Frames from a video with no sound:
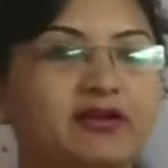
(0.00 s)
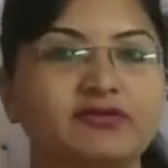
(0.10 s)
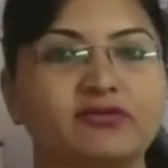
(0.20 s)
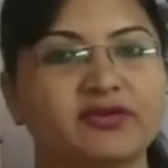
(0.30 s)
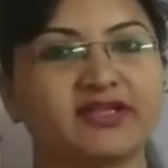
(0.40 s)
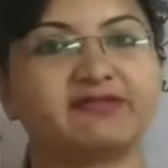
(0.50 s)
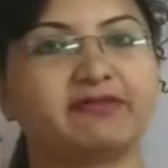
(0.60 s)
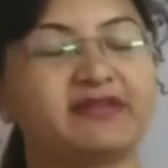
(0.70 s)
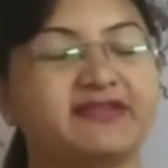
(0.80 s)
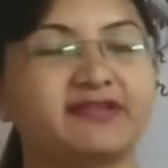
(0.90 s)
students, we
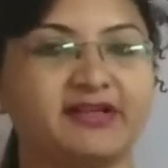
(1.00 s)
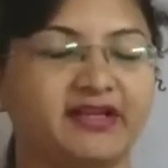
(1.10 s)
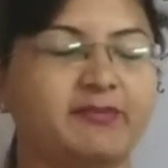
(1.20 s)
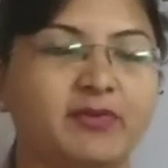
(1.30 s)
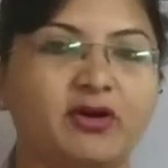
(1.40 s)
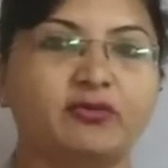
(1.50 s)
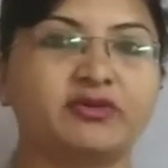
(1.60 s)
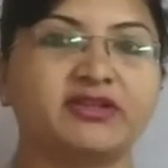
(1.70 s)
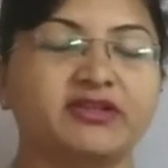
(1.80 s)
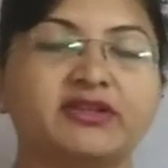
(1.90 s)
will study about
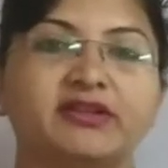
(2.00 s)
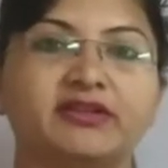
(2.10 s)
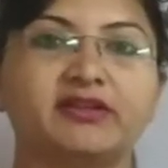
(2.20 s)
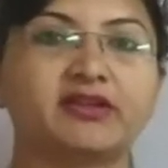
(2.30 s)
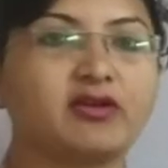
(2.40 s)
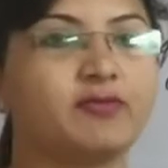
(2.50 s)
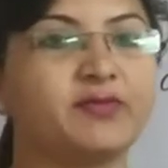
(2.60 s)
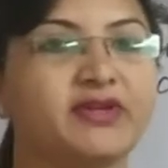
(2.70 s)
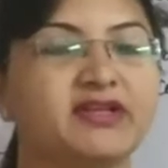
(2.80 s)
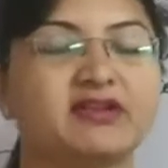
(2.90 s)
the
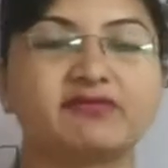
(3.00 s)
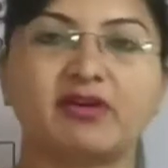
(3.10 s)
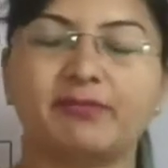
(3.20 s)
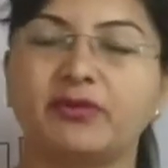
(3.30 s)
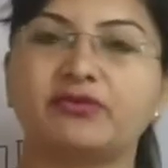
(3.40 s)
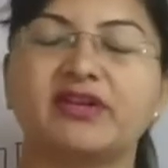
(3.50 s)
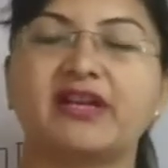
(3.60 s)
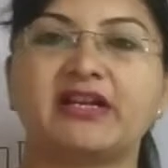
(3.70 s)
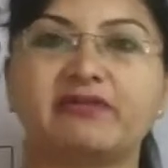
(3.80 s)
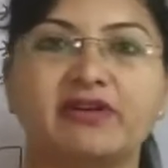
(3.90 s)
components of computer
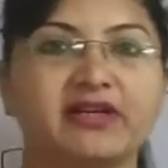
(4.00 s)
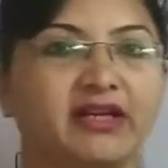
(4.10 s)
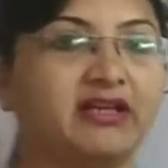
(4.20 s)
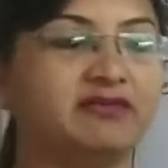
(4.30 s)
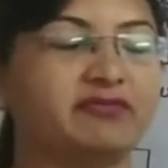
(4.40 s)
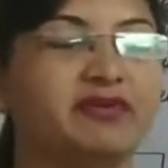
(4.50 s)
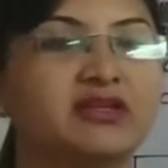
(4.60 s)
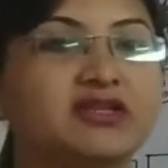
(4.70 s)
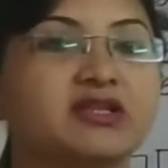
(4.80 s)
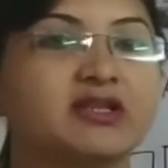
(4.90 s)
network in
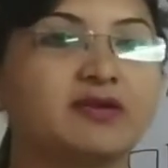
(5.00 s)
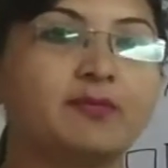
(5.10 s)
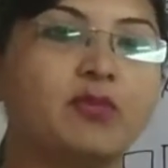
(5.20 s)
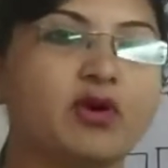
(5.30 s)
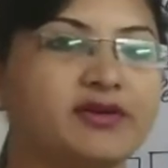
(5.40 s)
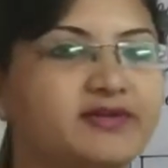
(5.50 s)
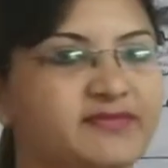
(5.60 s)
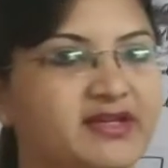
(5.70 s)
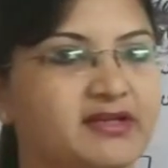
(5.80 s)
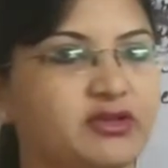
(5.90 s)
which modems
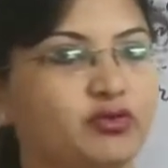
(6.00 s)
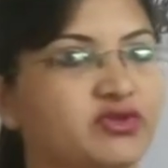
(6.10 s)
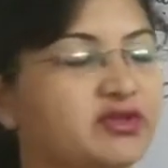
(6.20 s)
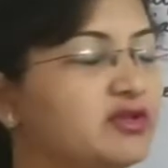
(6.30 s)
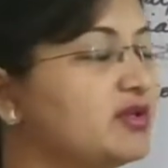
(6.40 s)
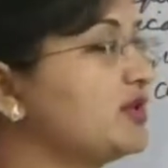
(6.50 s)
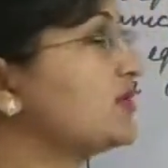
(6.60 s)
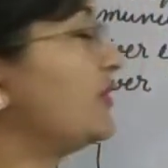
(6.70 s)
are used. So